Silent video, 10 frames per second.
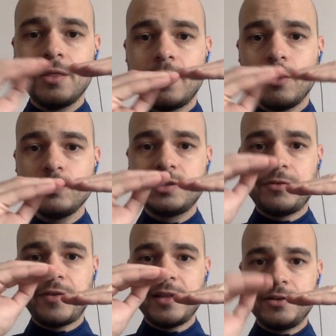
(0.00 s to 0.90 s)
those
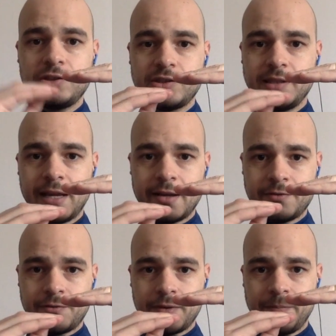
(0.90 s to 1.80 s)
defenders
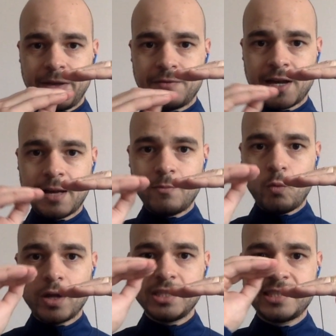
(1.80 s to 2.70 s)
they've come
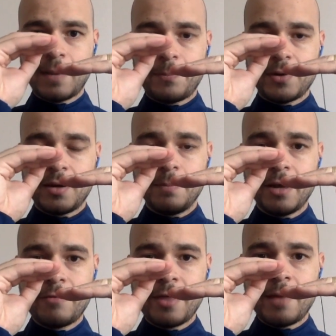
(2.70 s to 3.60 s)
one step
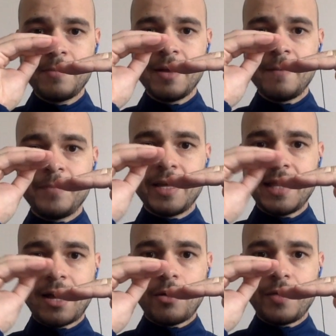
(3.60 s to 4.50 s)
above them, and
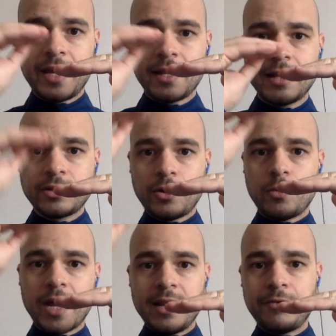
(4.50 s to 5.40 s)
now they cannot
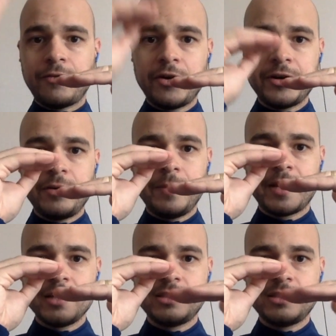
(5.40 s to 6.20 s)
go any further because